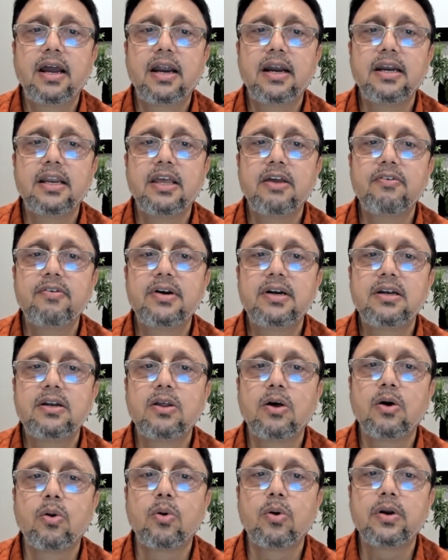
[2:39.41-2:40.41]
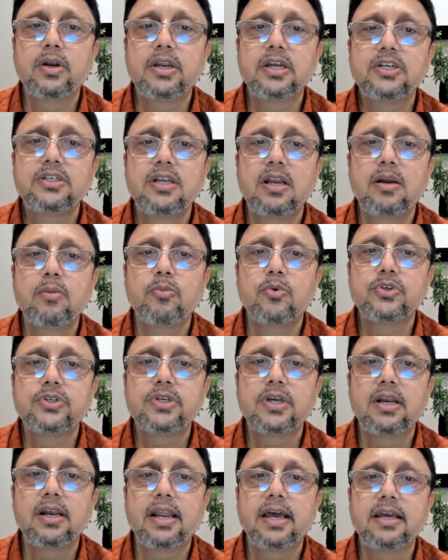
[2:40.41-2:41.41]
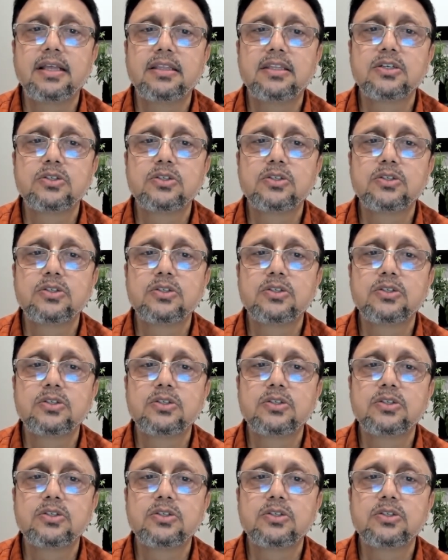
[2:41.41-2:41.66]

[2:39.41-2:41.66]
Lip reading: and give it rotational motion like